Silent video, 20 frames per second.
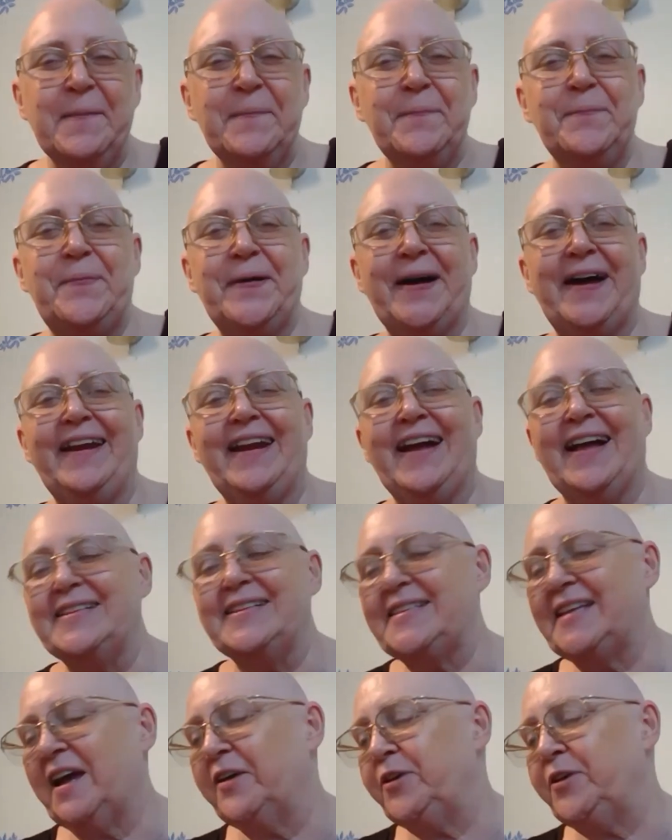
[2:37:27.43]
But I'll
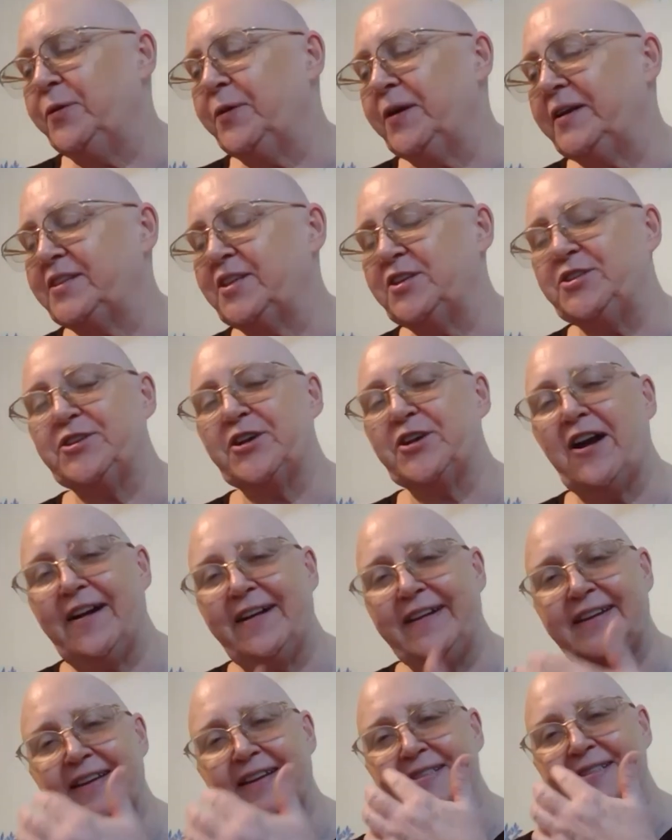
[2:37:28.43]
tell you what the
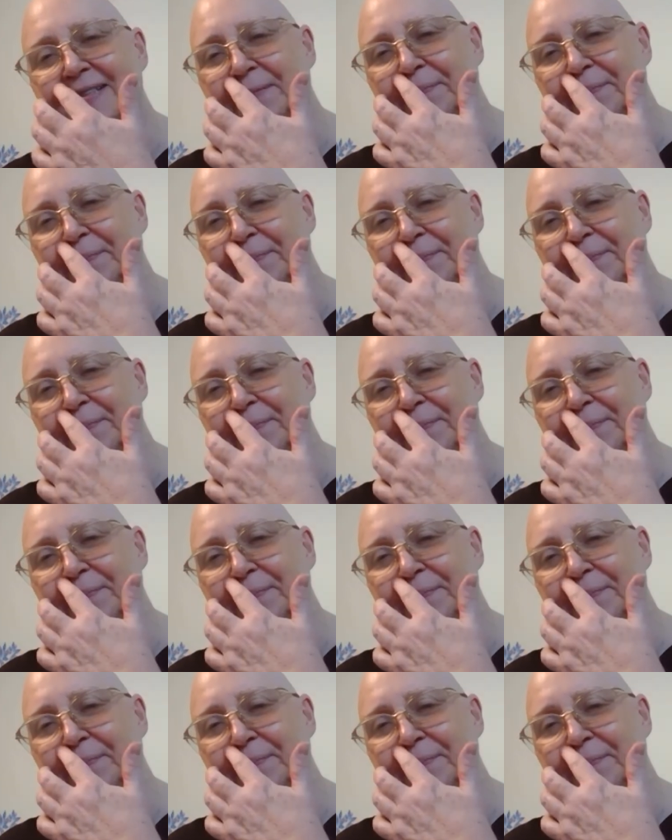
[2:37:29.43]
drawing is